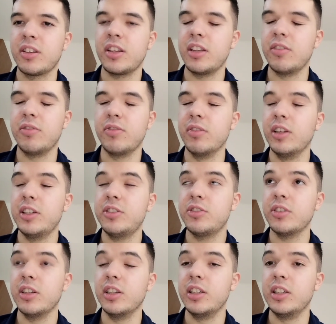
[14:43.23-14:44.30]
They've
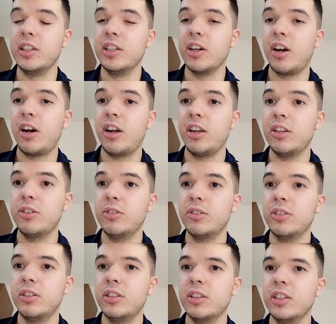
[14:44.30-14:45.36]
literally
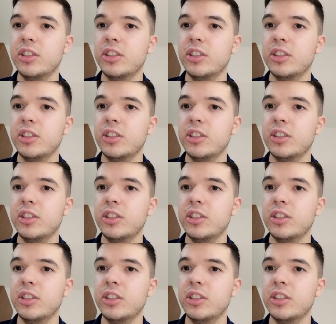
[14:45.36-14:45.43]
hollowed